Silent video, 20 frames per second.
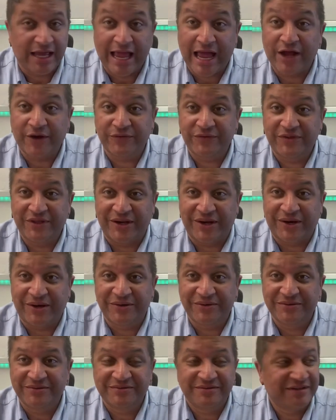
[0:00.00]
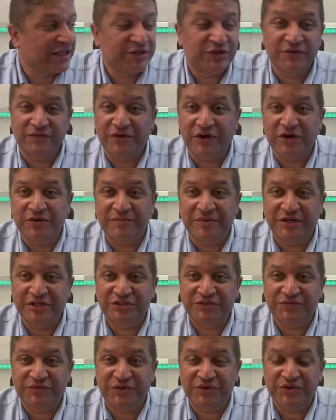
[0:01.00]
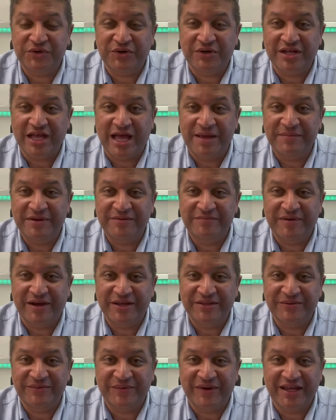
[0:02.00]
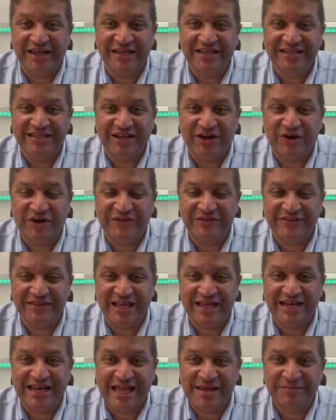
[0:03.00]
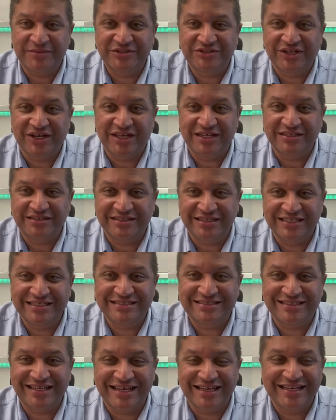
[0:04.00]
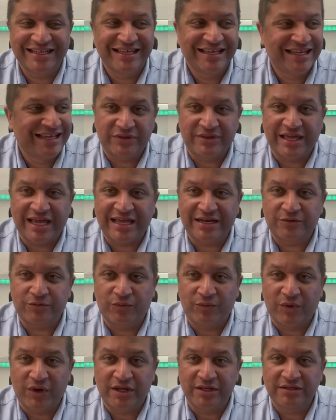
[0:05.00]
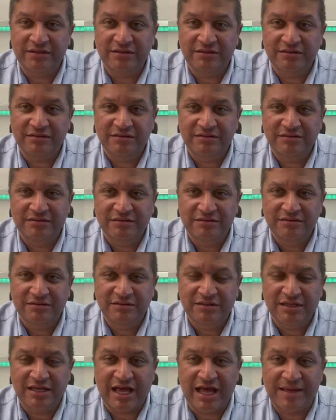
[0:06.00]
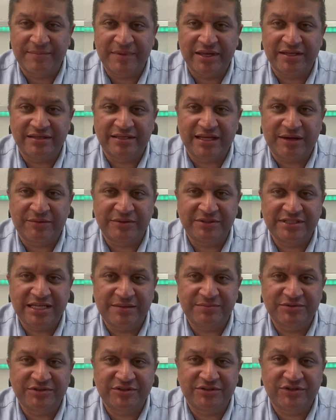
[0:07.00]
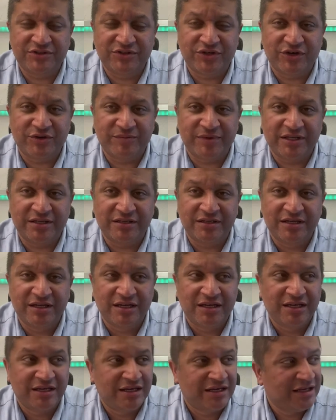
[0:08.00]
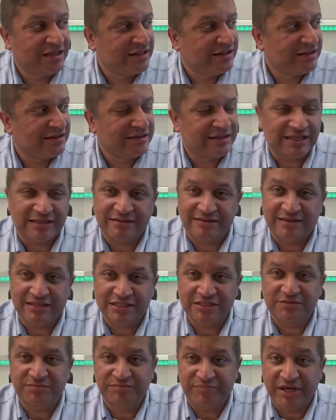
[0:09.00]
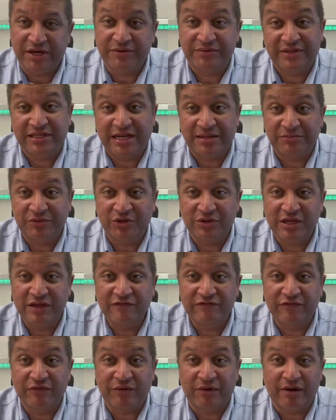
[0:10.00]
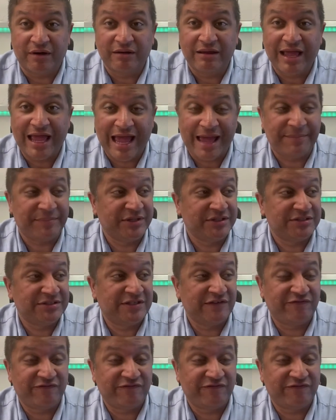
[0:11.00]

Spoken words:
out there, thank you very much for your comment, by the way, on that Amazon listing. With that one comment, I was able to determine that this belt that I'm looking for happens to